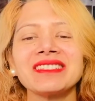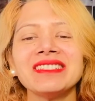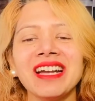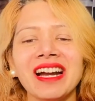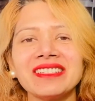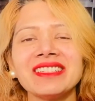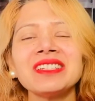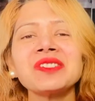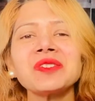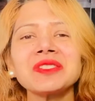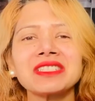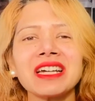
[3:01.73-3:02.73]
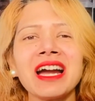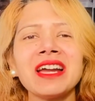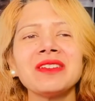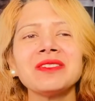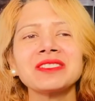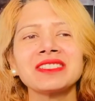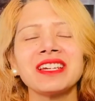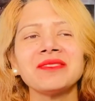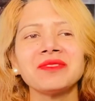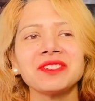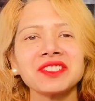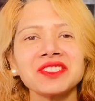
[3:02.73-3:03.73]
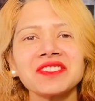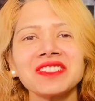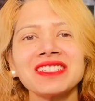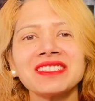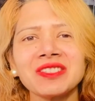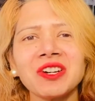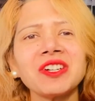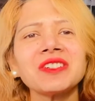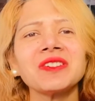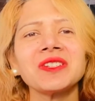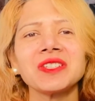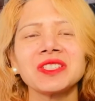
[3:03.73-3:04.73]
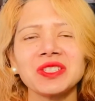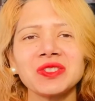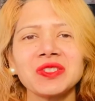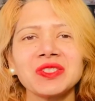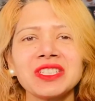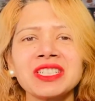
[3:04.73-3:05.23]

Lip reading: Yeah, this show's dialogues, unfortunately, is not always good.